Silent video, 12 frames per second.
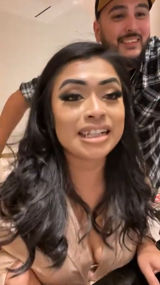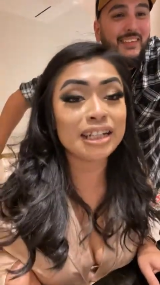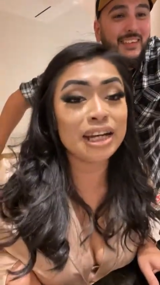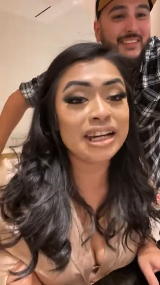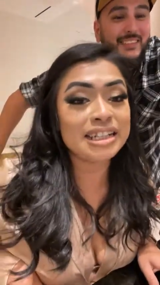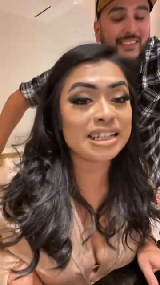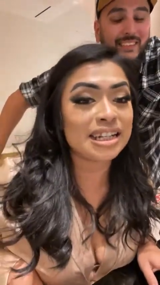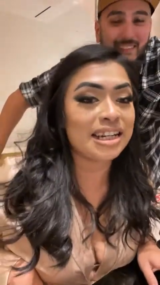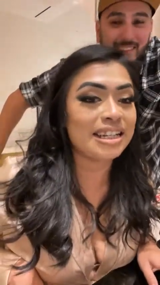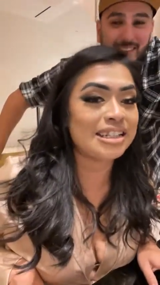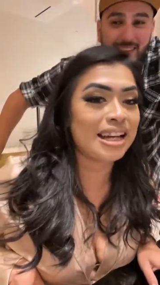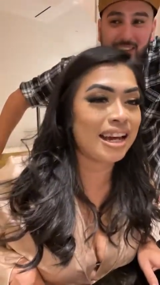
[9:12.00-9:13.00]
Speaker 1: a it's a,
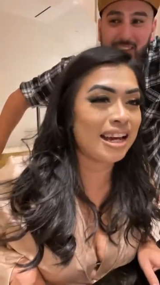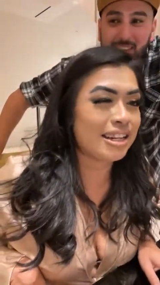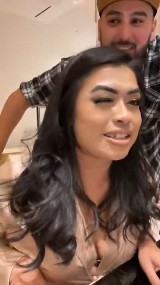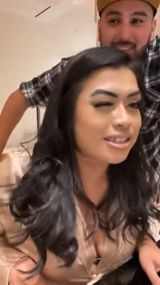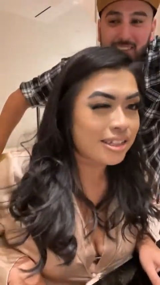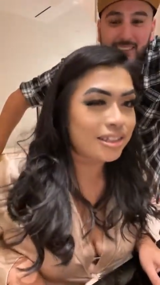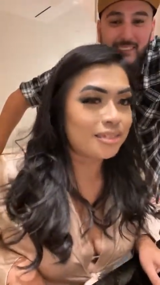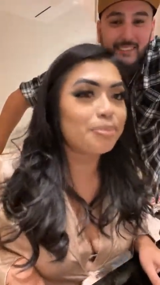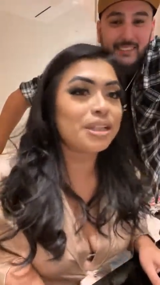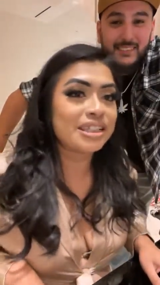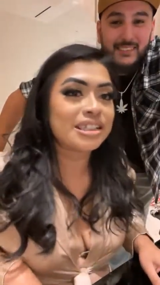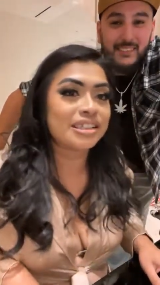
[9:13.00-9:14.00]
it's not as good, She's
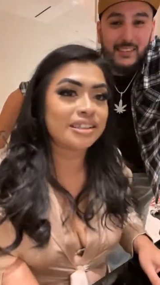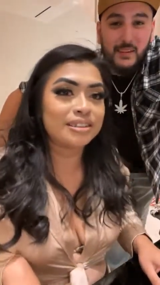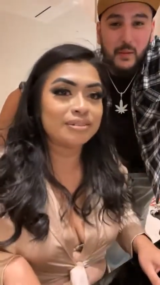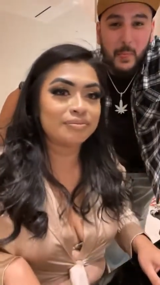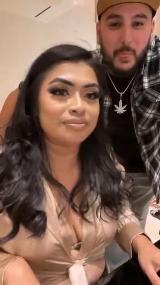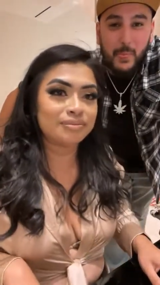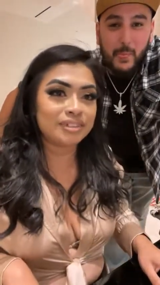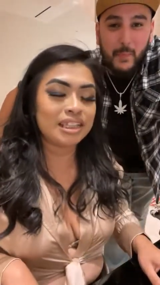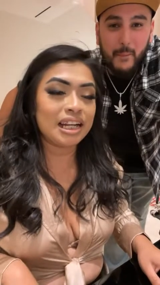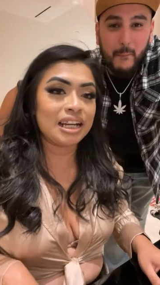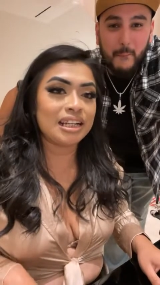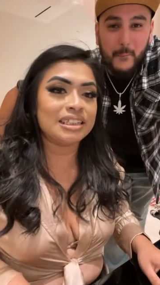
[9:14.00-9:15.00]
but it's good.
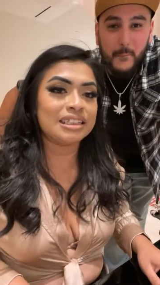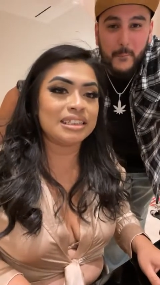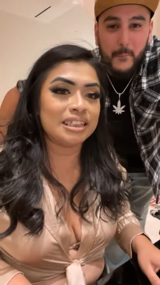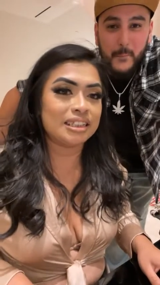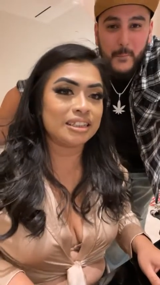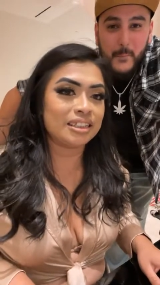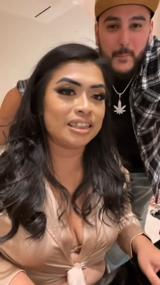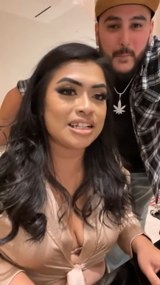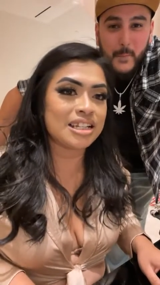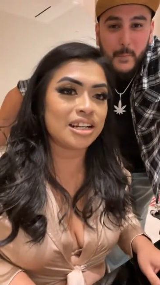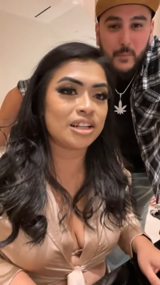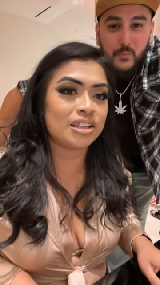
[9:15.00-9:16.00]
Yeah, it's thick.
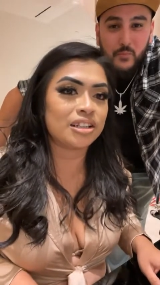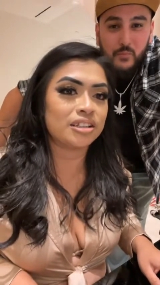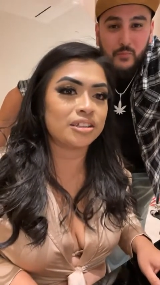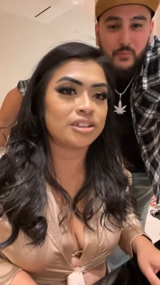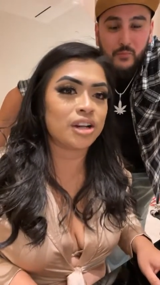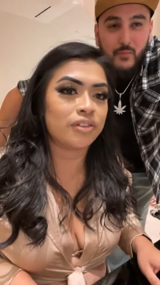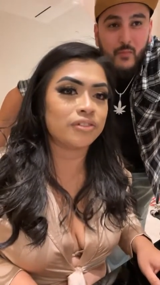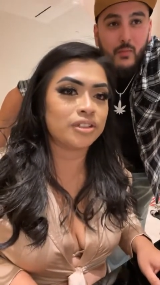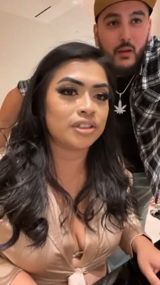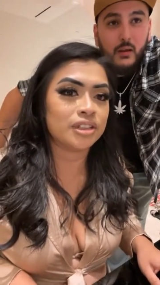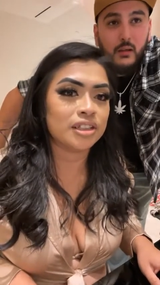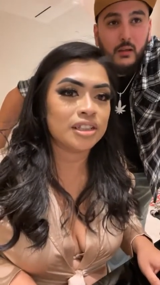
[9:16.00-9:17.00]
It's not
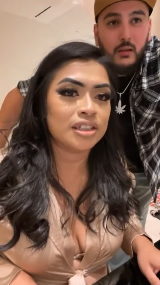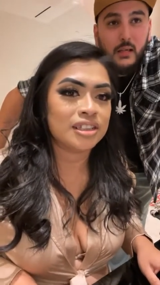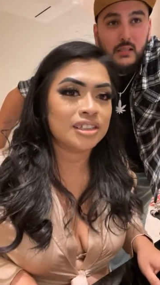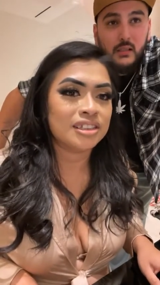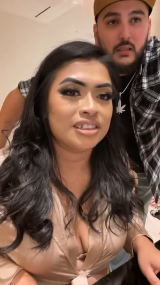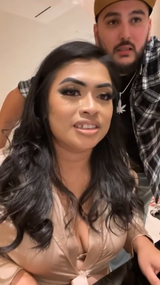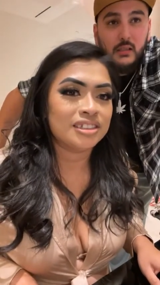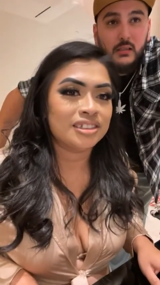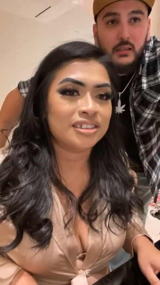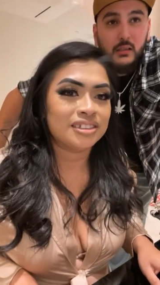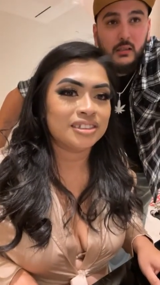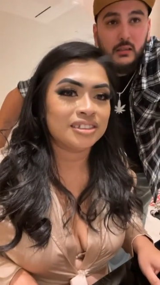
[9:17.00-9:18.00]
soft. It's good. It's
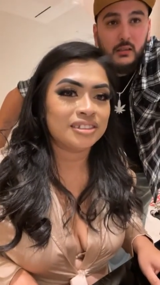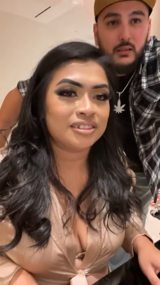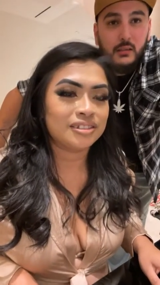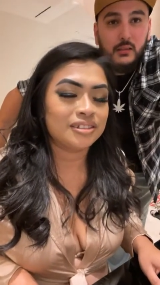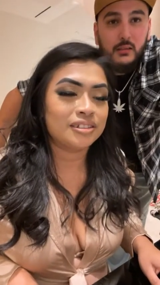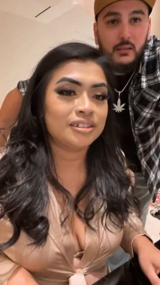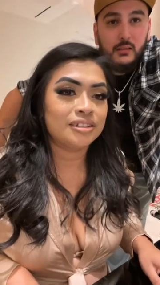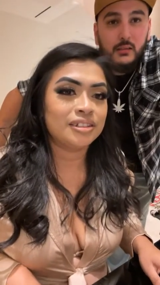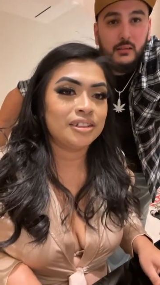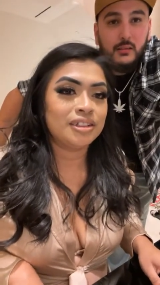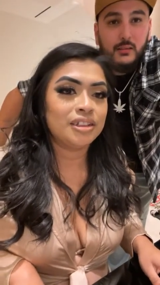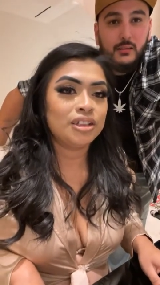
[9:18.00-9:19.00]
good.
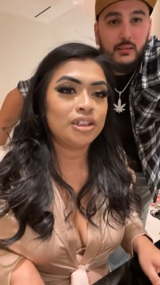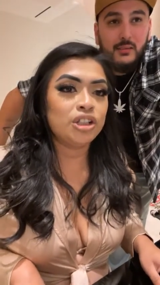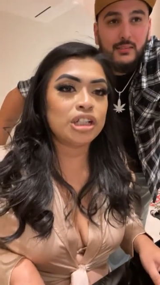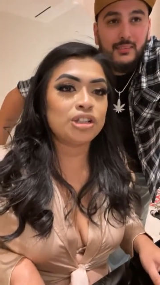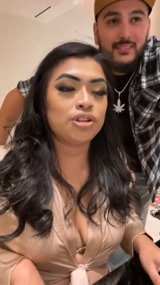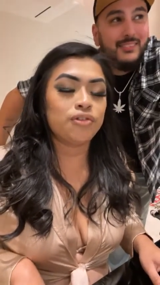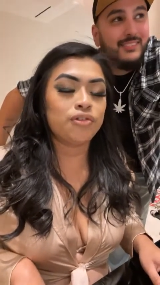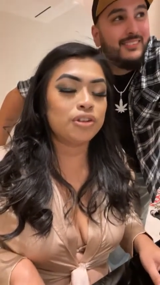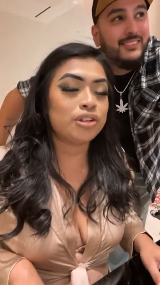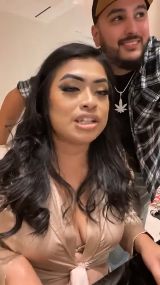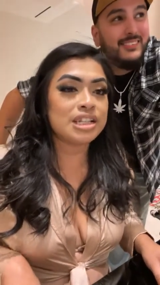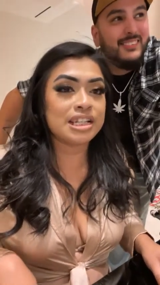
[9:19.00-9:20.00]
You can still
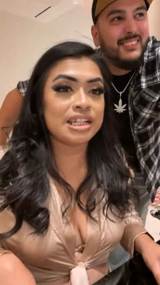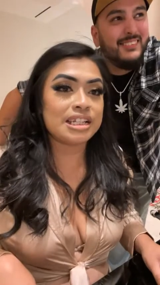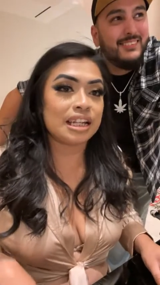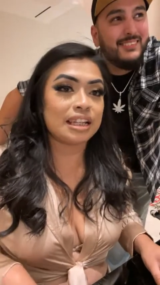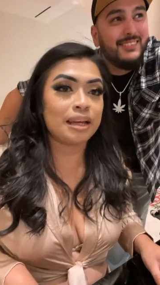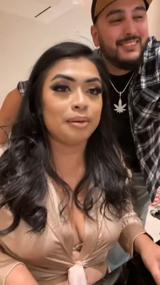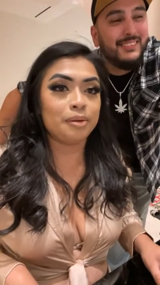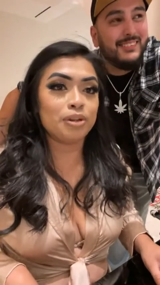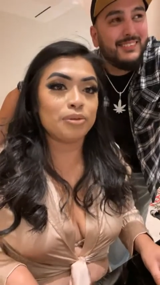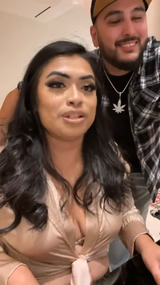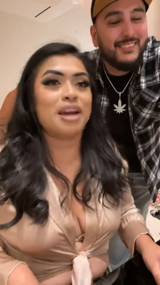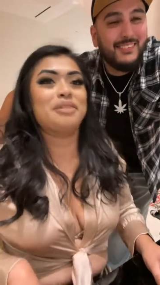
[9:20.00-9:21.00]
feel the seeds that they
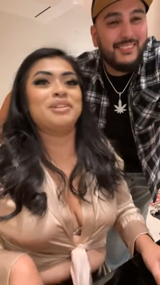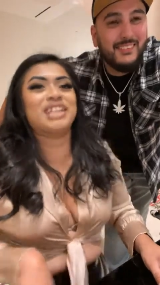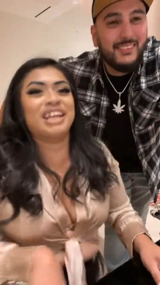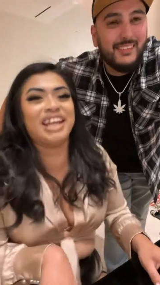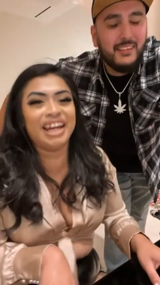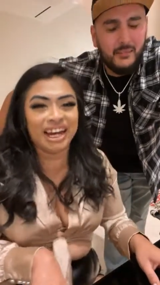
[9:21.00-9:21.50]
used. I was kidding.